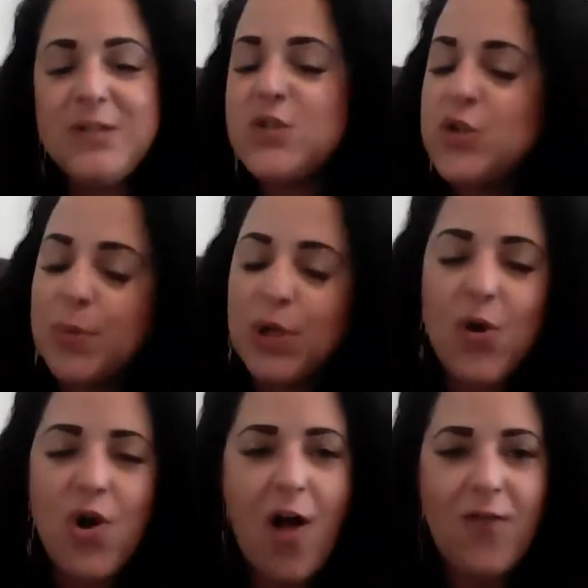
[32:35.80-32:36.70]
Super
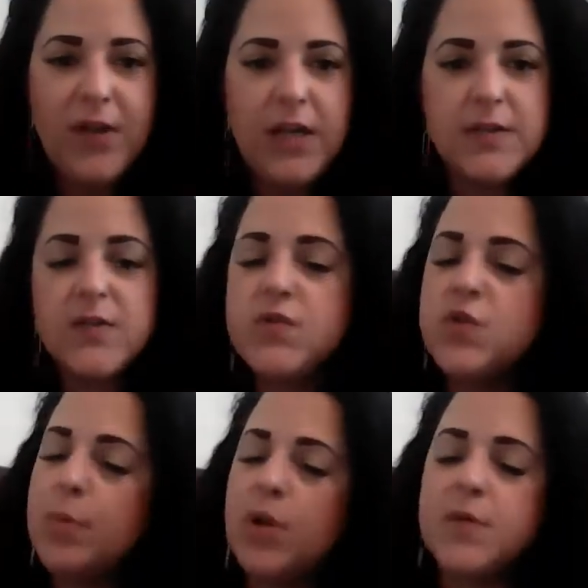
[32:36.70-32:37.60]
low confidence,
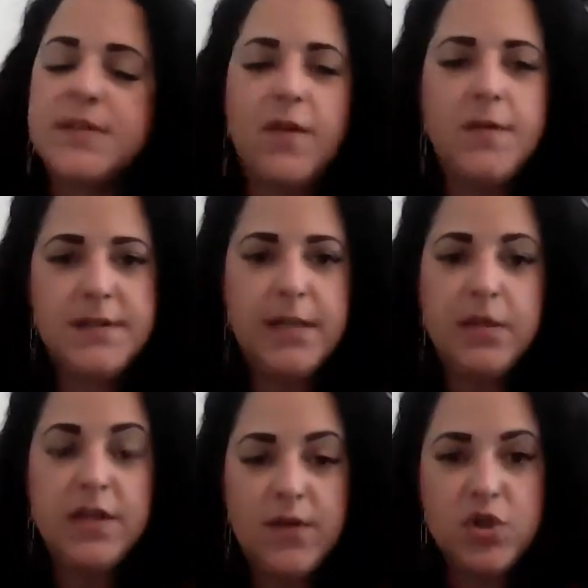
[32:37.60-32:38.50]
super low
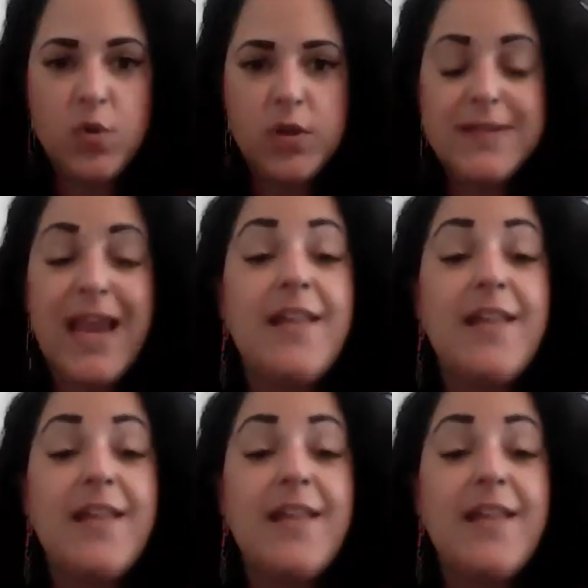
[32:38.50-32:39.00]
self-esteem individuals.